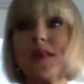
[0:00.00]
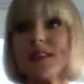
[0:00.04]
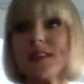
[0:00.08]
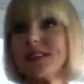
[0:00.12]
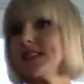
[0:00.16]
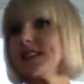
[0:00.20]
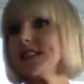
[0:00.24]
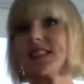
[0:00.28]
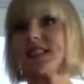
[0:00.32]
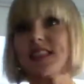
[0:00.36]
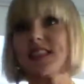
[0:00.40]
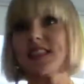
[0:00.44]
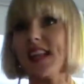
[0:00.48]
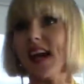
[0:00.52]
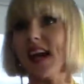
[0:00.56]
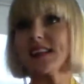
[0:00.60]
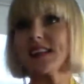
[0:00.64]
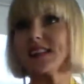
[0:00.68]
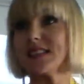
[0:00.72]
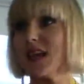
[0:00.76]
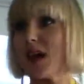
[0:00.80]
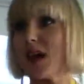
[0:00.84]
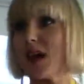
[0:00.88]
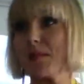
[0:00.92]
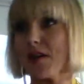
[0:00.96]
business that
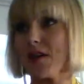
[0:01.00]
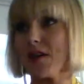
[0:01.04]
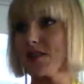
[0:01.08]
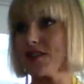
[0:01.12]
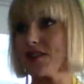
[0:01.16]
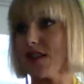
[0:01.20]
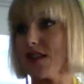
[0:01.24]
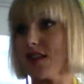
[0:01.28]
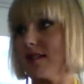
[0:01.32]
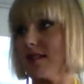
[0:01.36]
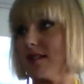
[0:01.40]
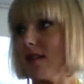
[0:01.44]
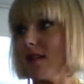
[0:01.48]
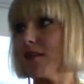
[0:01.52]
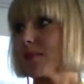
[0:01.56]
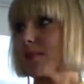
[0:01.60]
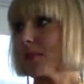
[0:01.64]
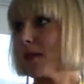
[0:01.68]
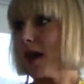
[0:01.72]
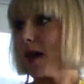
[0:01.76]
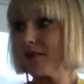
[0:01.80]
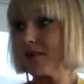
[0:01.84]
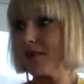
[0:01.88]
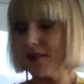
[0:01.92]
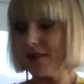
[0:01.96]
has that margin of
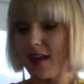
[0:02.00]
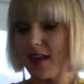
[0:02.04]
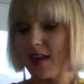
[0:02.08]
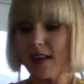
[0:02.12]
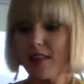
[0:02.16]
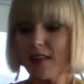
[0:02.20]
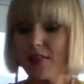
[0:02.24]
profit.